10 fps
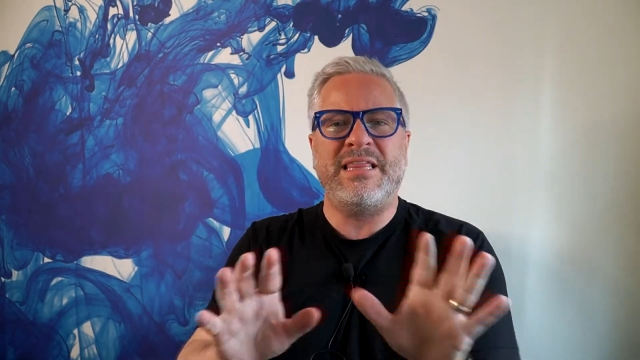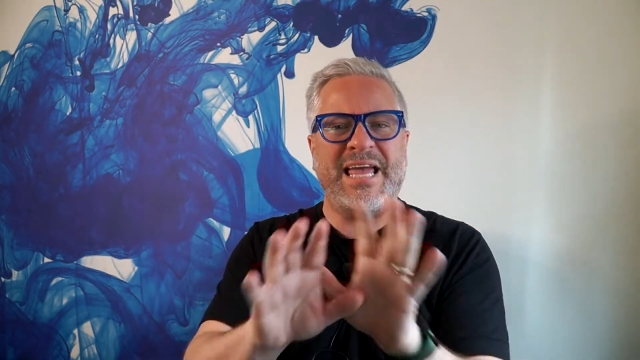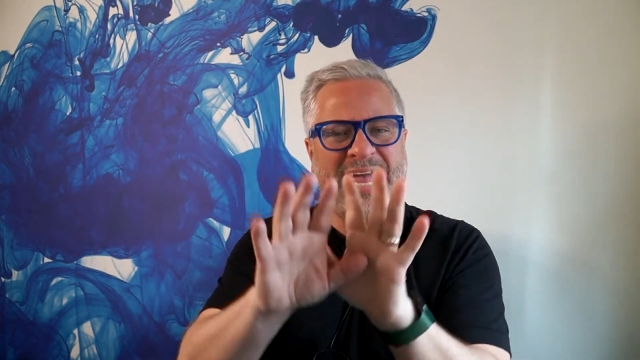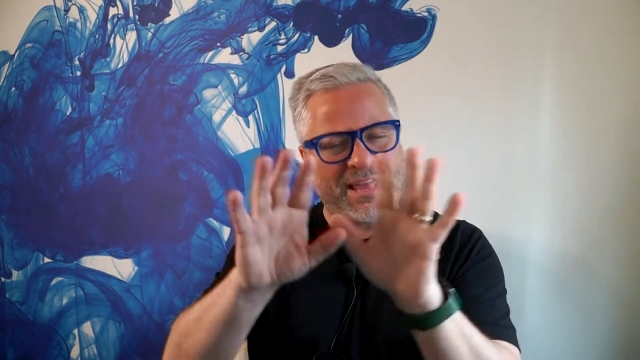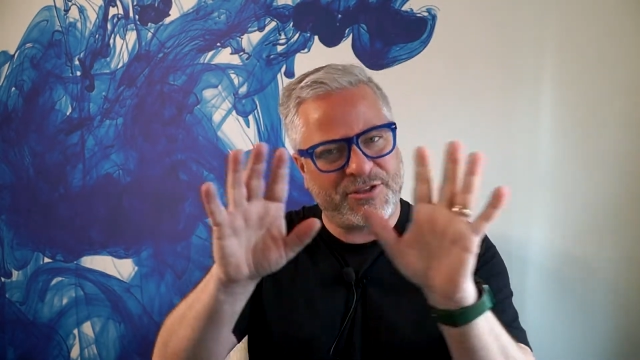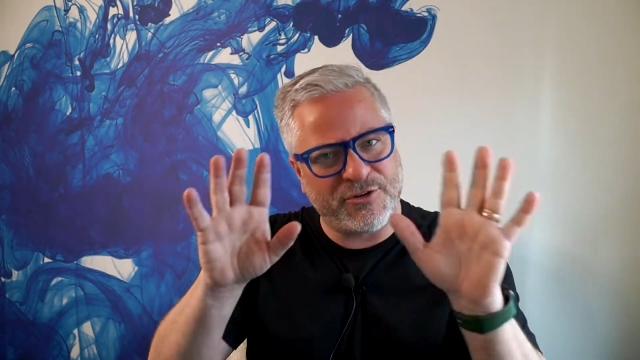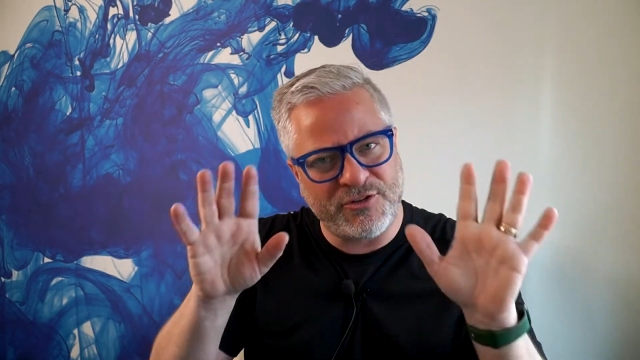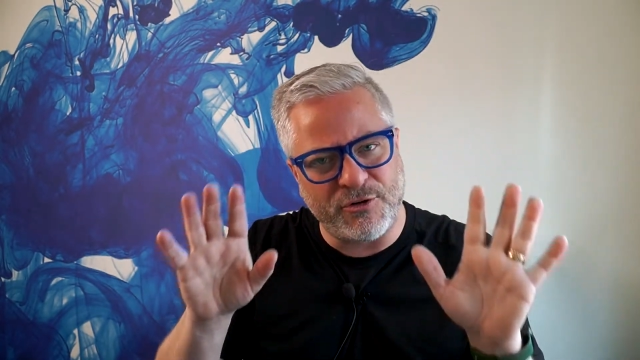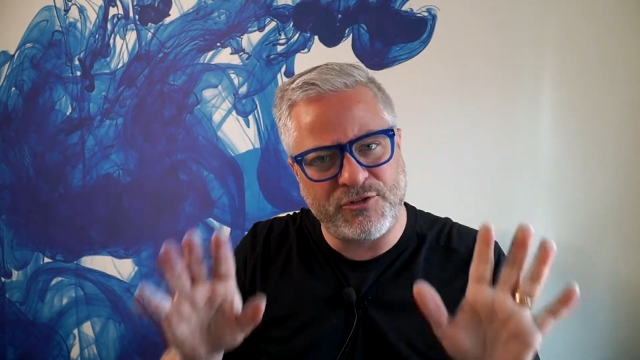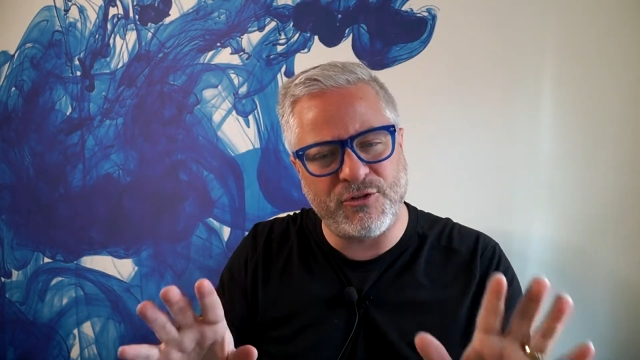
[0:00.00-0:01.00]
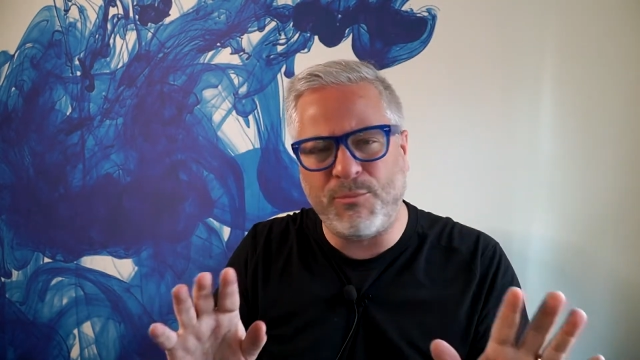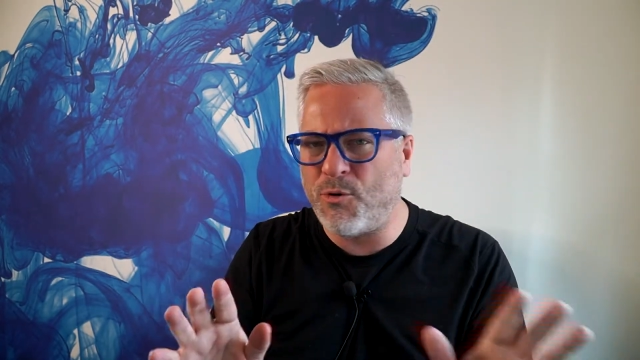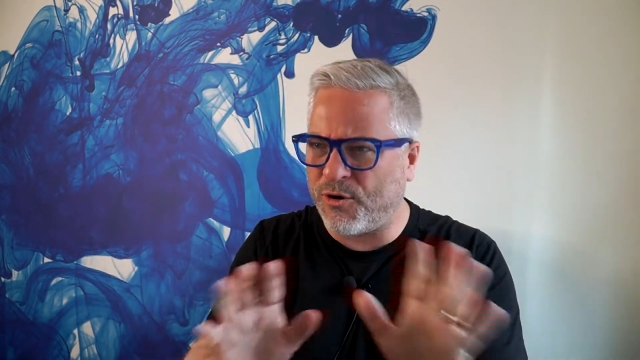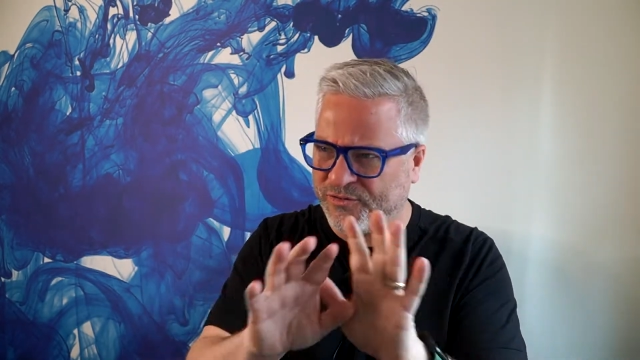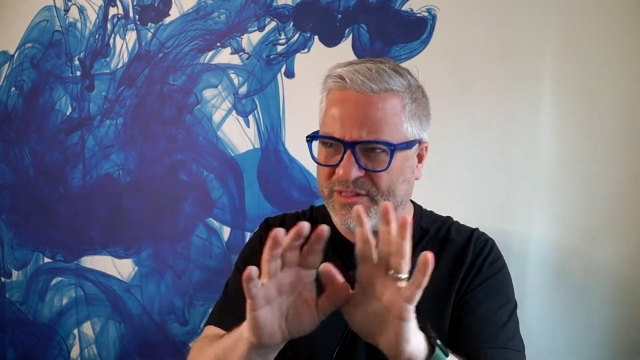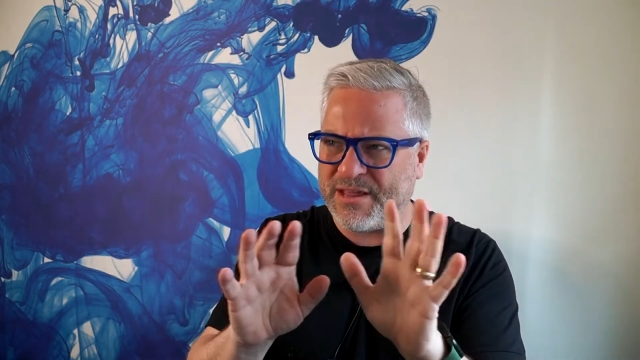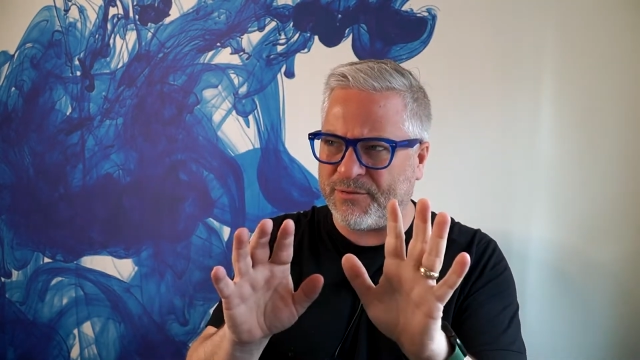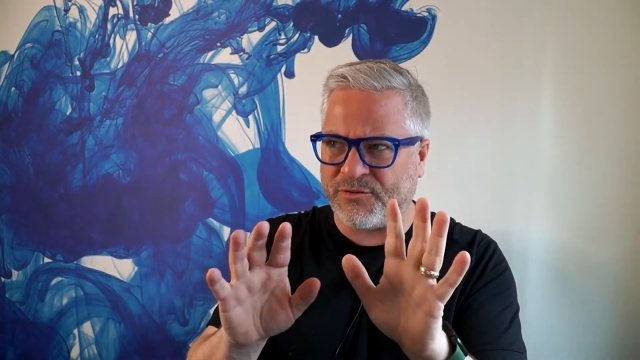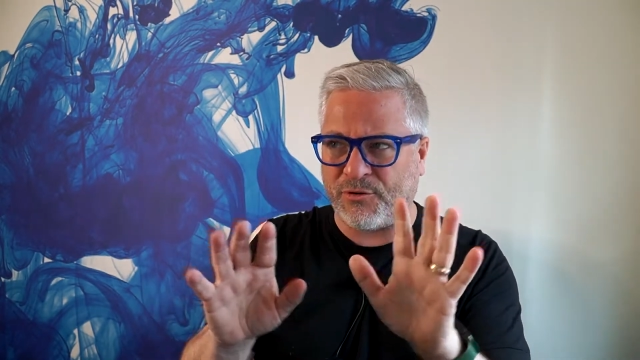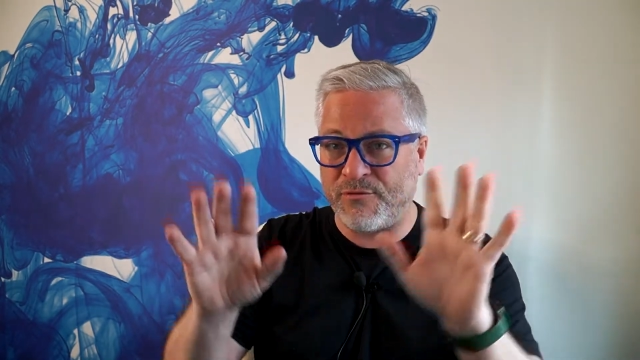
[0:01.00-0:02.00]
They had their social mores, and they
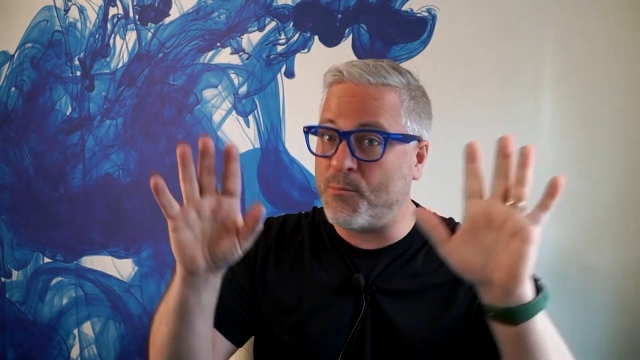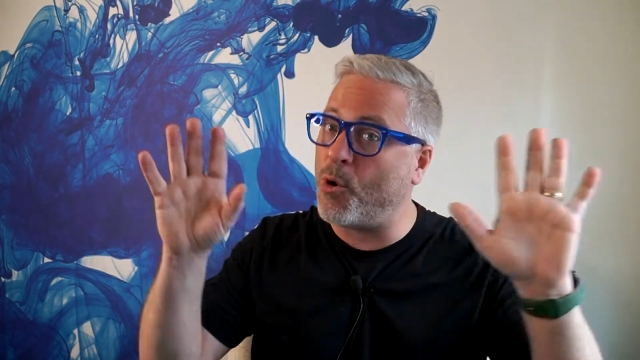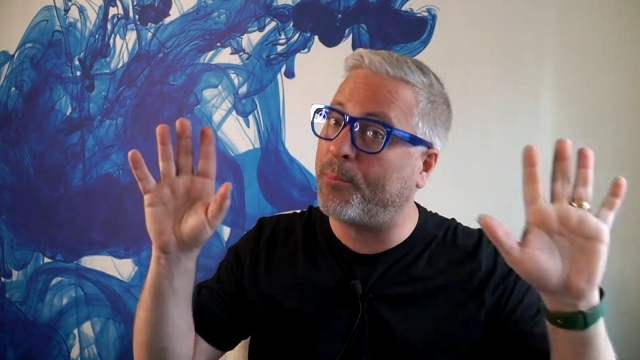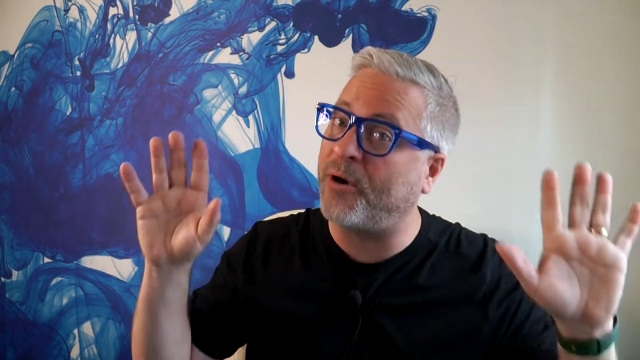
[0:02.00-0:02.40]
were sort of more